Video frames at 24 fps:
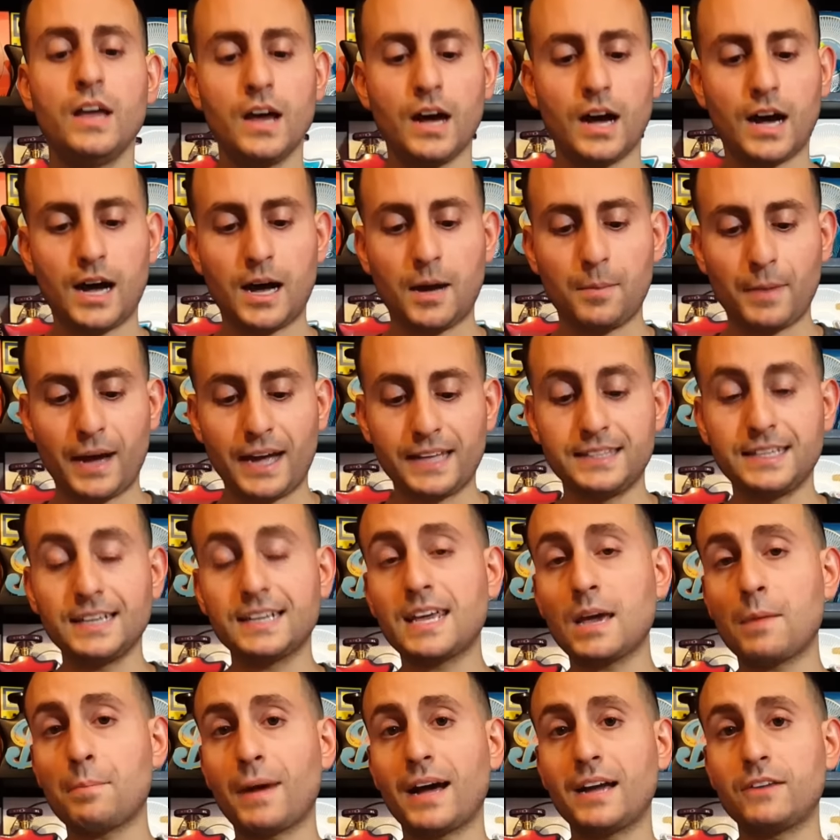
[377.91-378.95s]
Um, I did
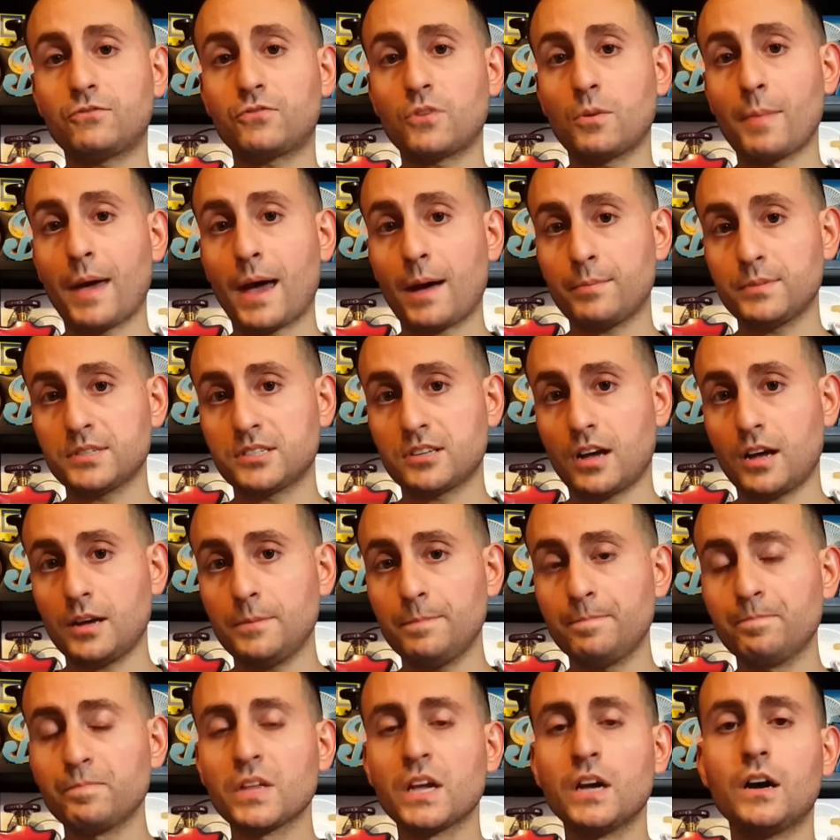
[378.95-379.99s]
get mine from Amazon.